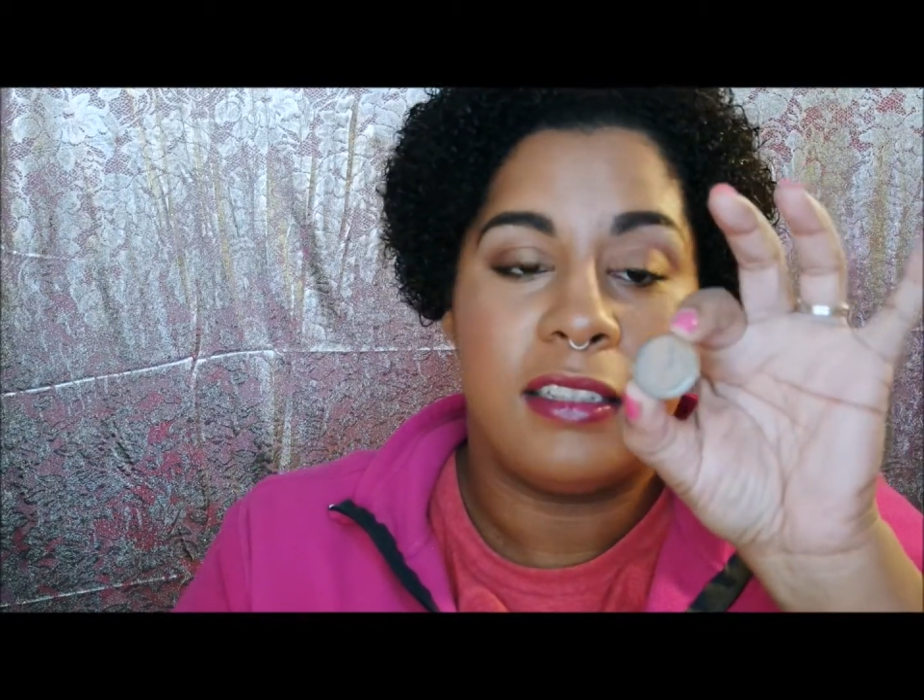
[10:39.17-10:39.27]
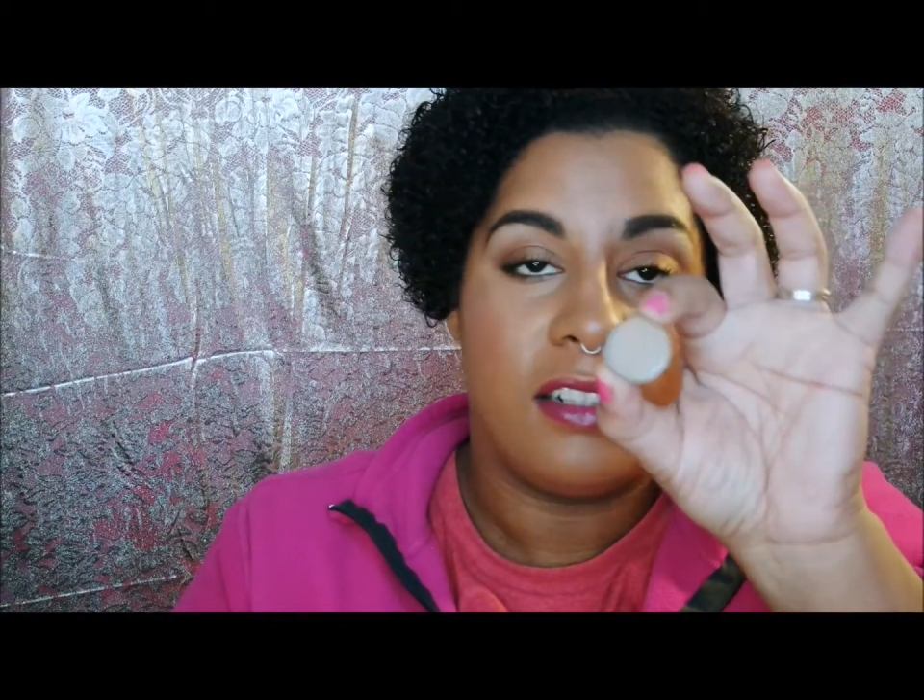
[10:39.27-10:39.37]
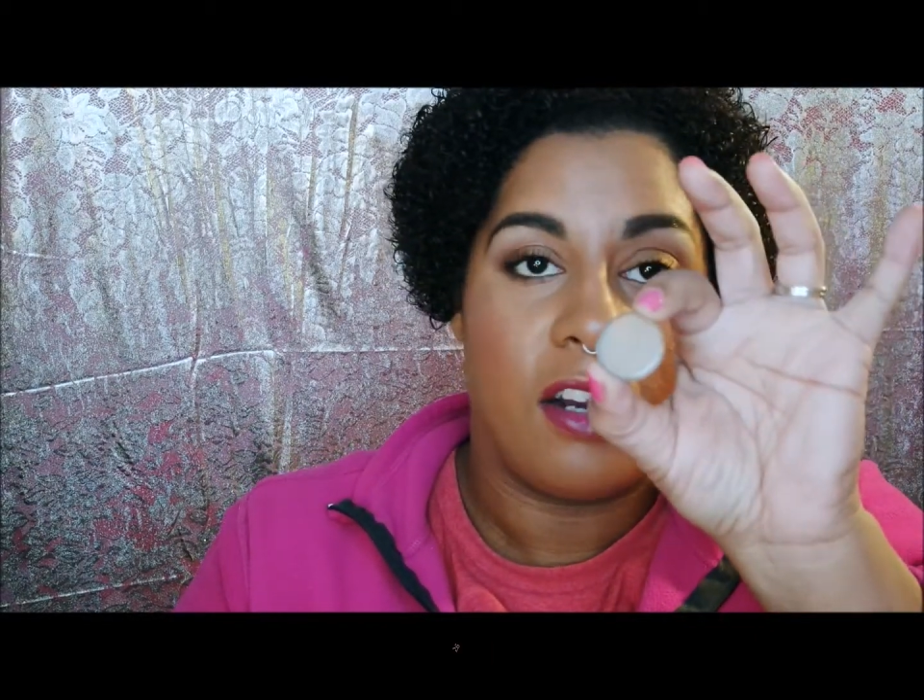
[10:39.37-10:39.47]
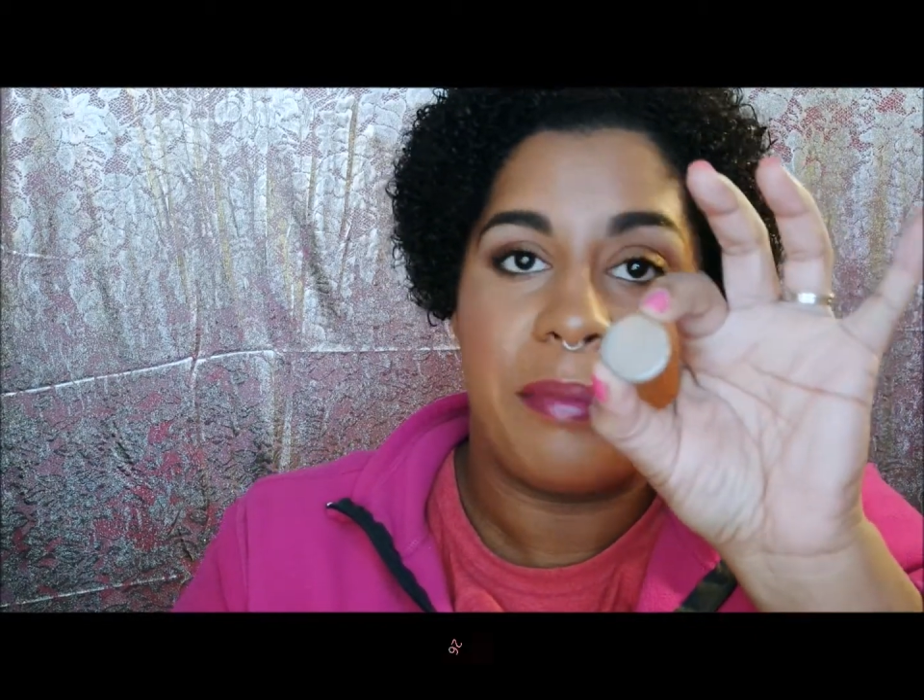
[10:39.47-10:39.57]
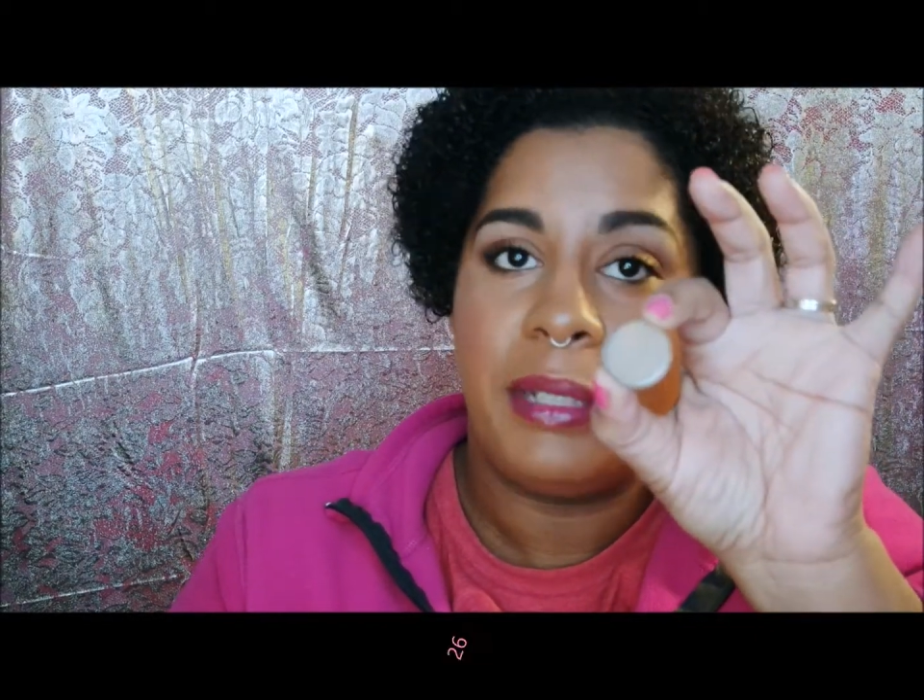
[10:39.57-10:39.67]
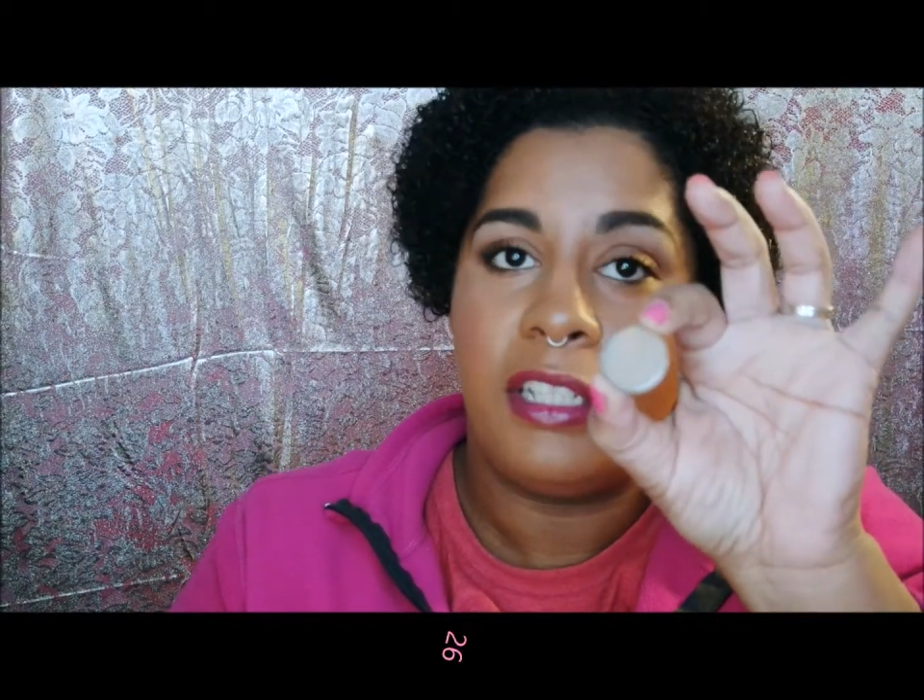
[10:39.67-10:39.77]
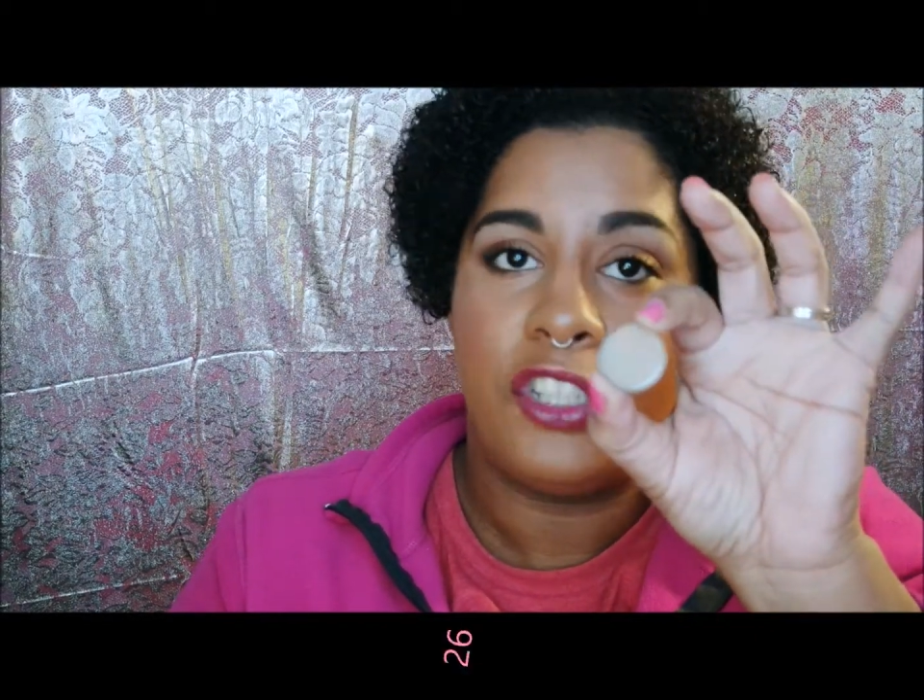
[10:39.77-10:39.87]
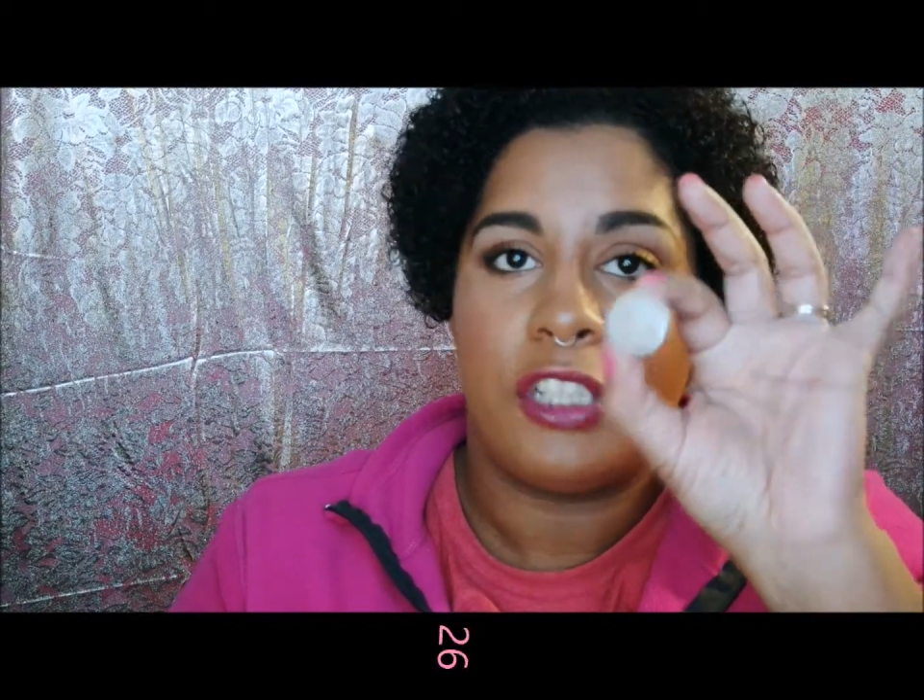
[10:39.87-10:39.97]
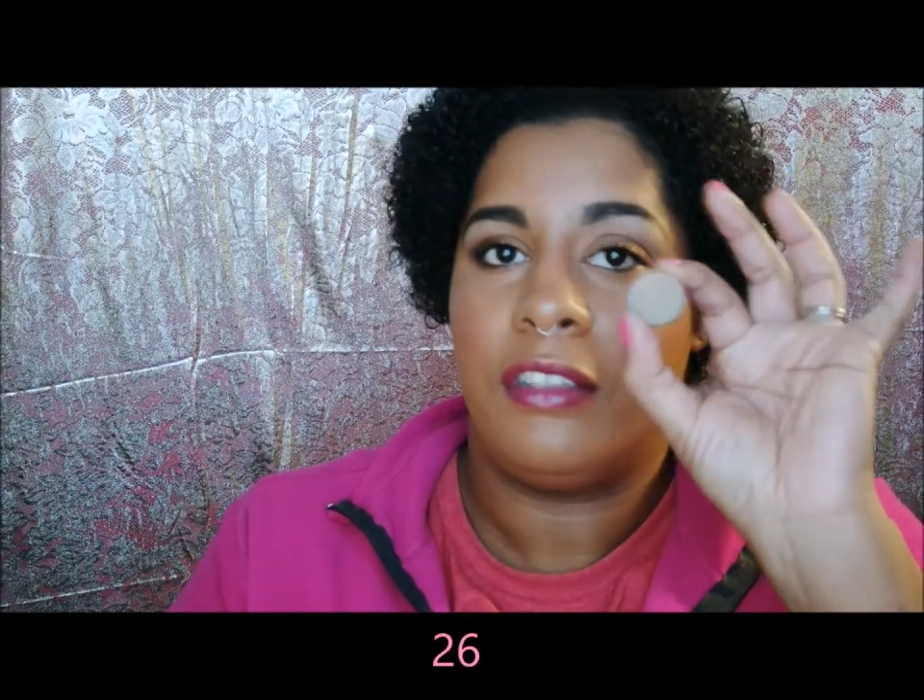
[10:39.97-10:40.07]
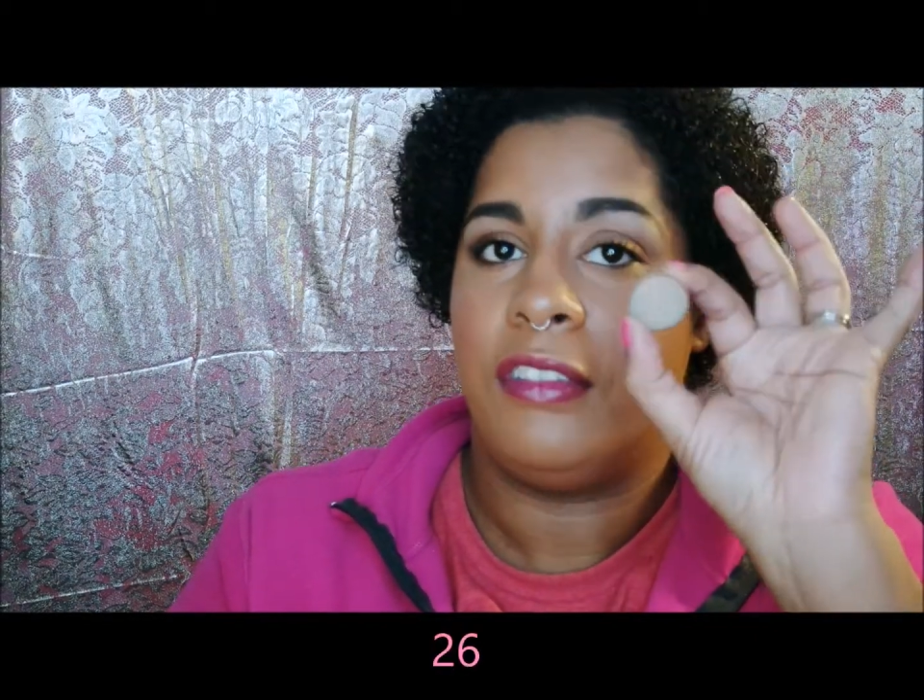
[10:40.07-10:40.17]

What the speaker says: in dark peach.